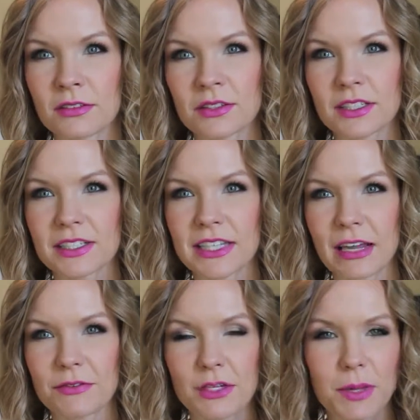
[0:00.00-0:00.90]
Looks like
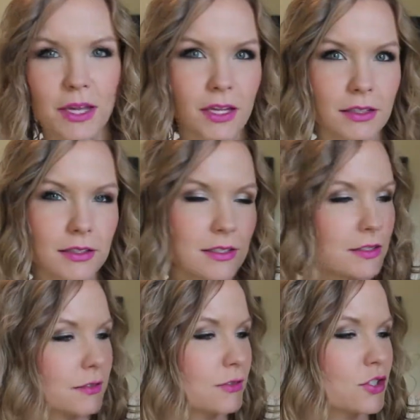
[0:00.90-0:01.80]
safety
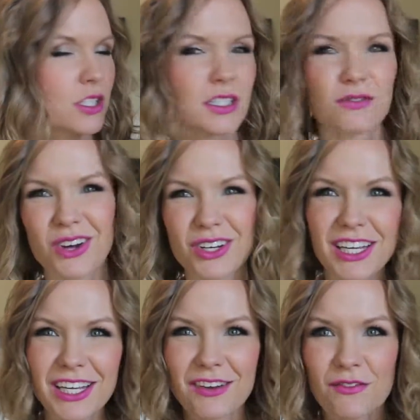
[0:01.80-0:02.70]
pins, just
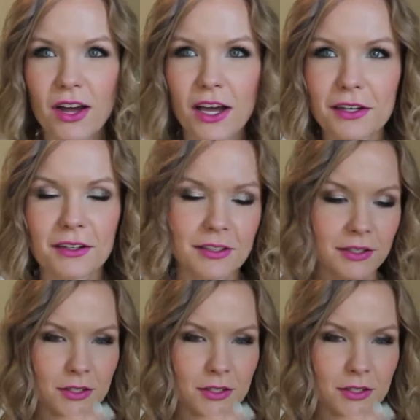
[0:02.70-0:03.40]
funky and fun.